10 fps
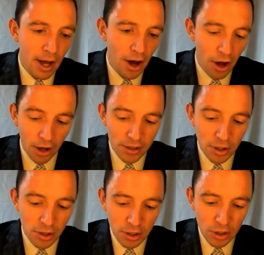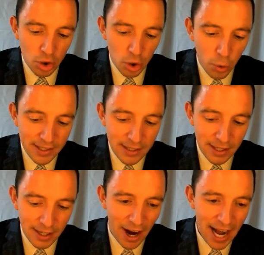also you can twist
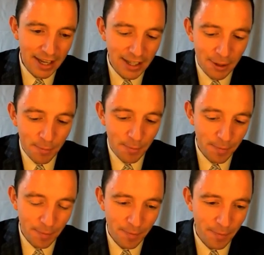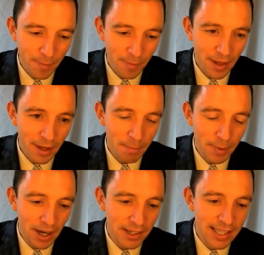your ankle
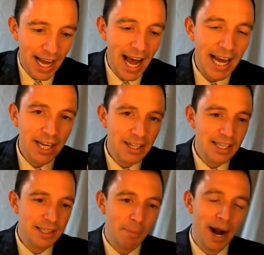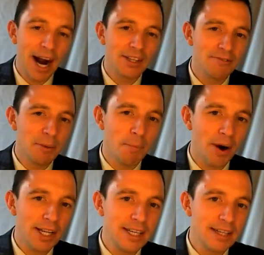because the ankle is the part of the
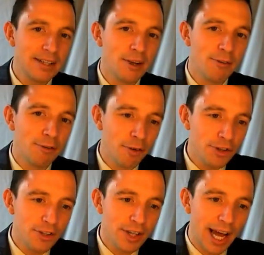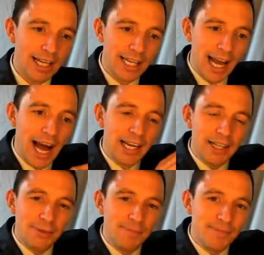body the foot and the
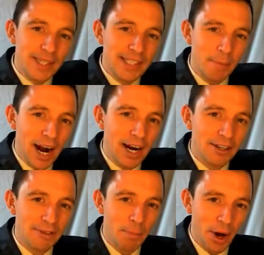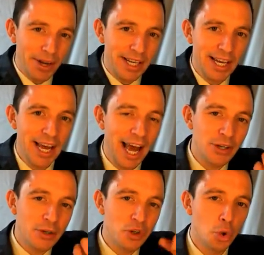ankle is the part of the body
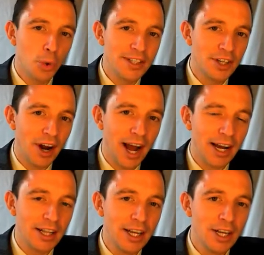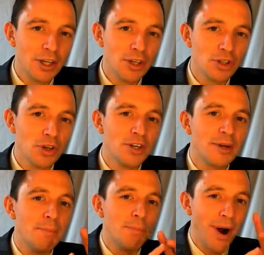and you can twist your ankle so you
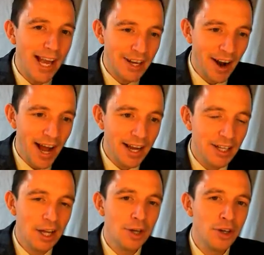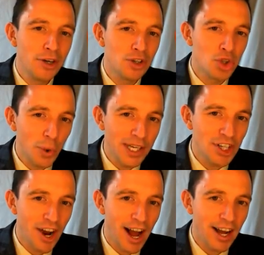can break your ankle you can
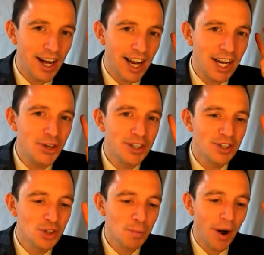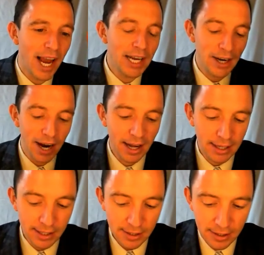twist your ankle and you can sprain your
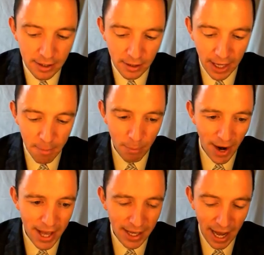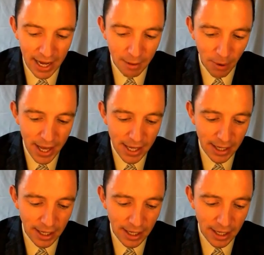ankle okay break break